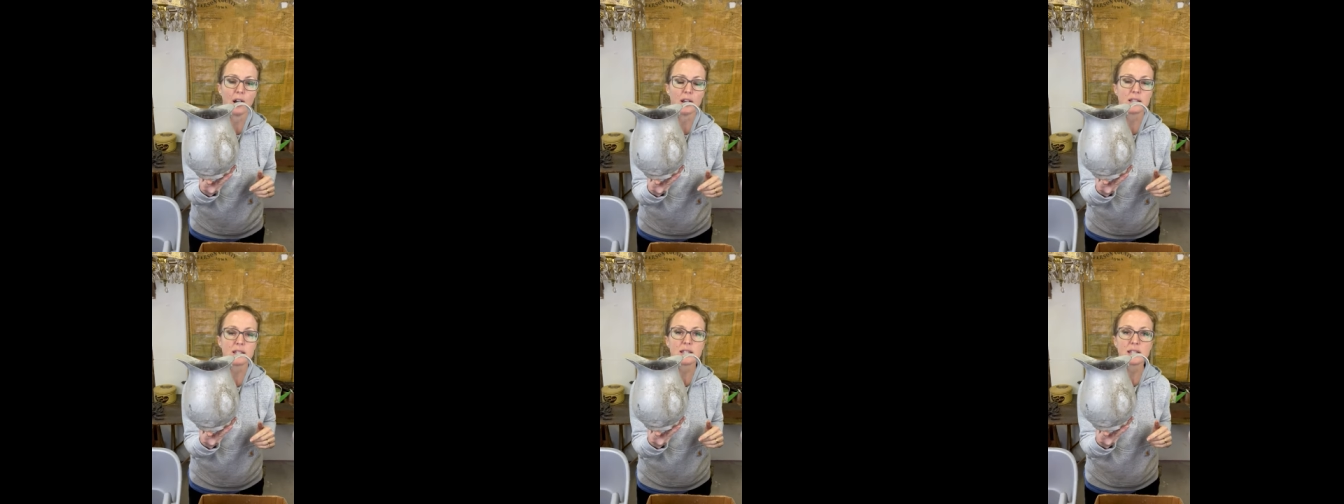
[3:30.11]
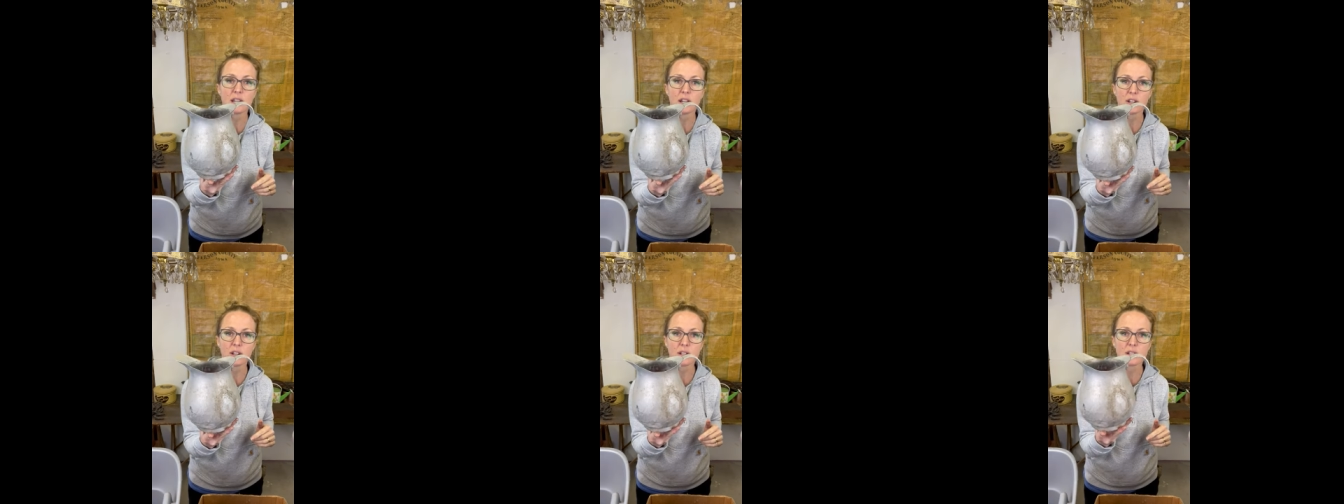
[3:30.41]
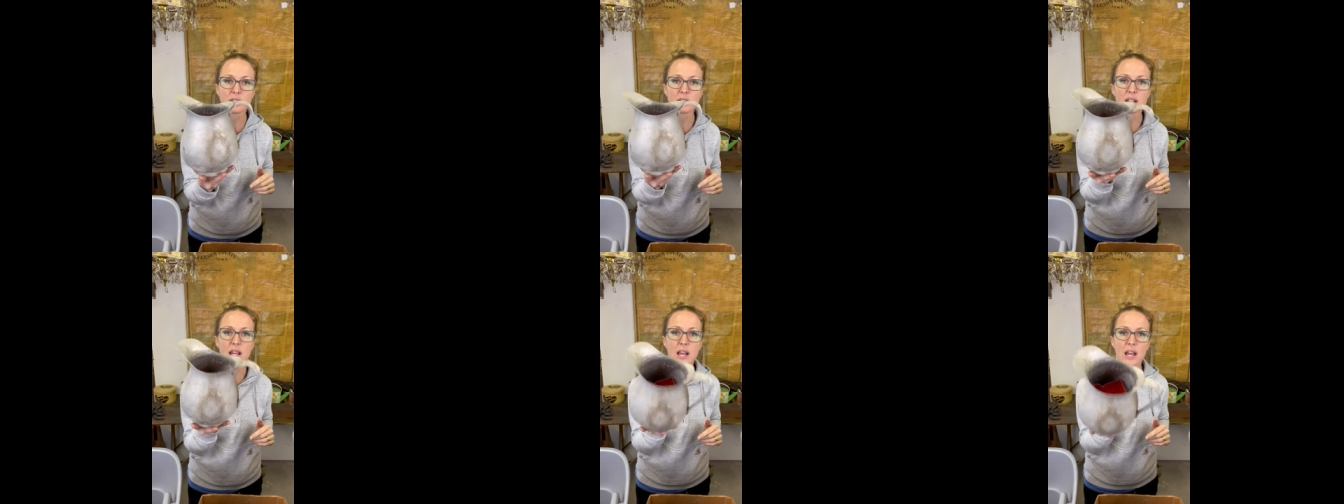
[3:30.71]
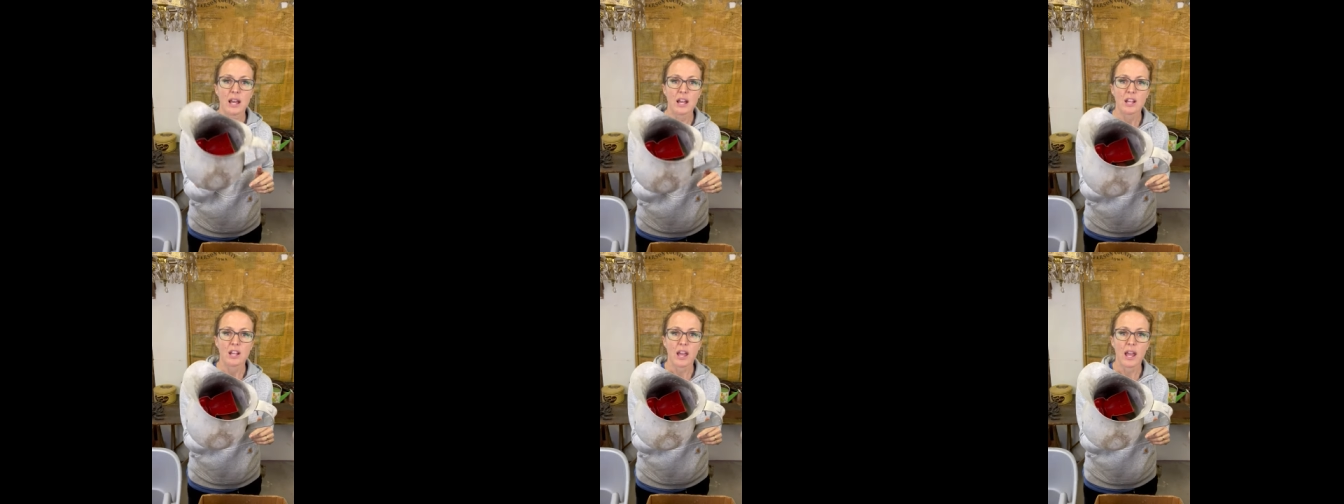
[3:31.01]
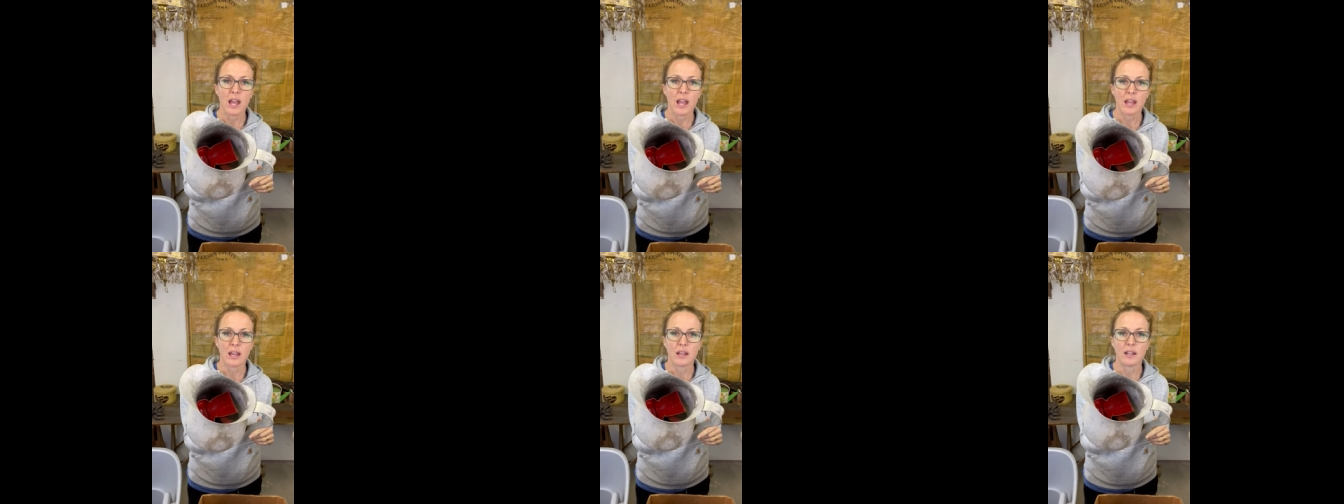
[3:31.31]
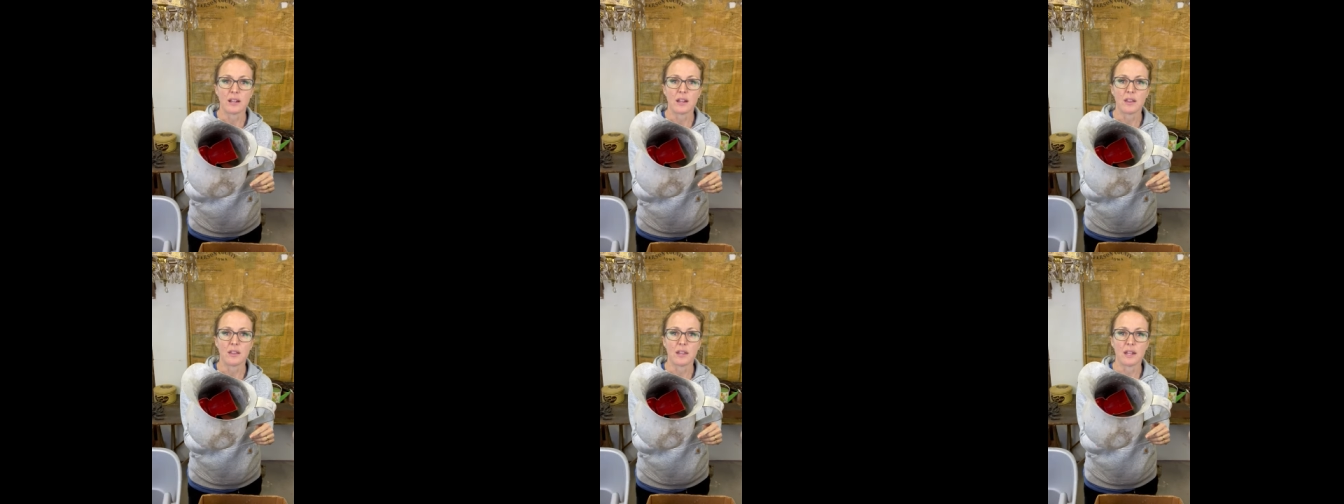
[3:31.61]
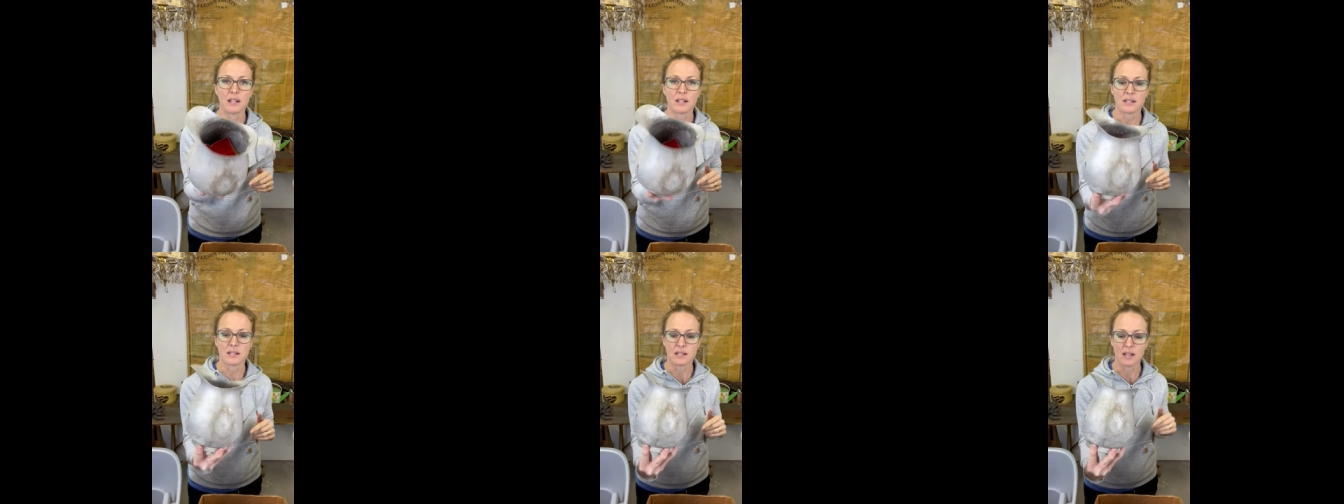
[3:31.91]
silks and
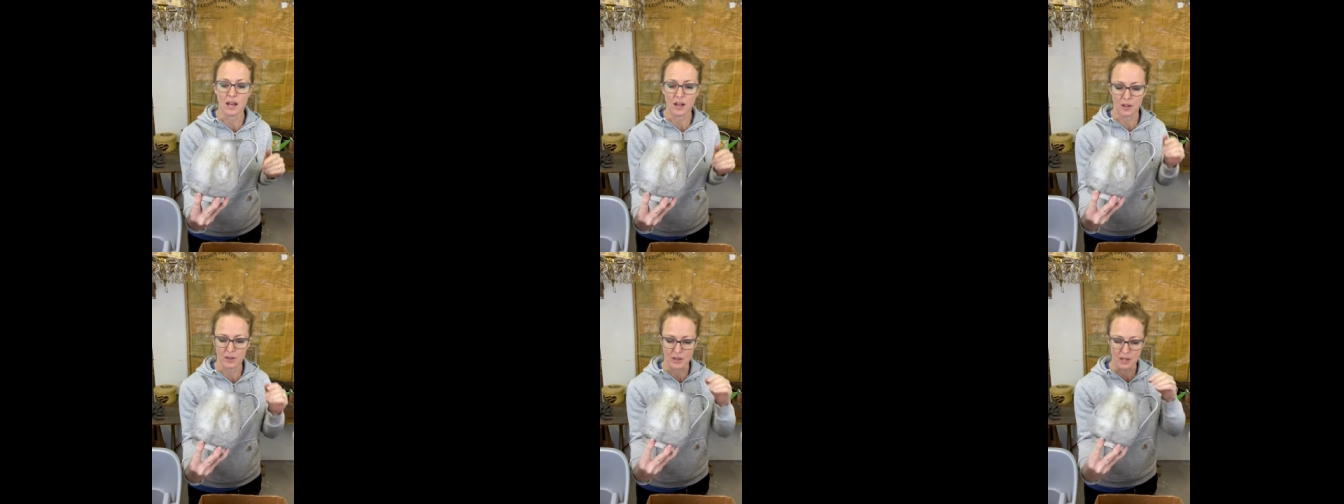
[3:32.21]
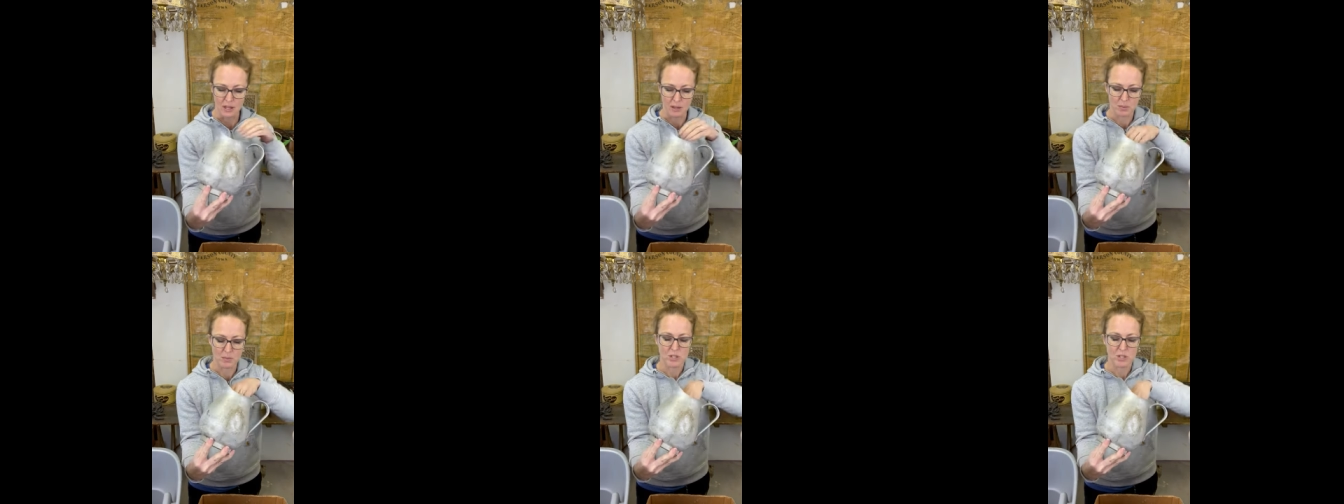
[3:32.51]
then sell them.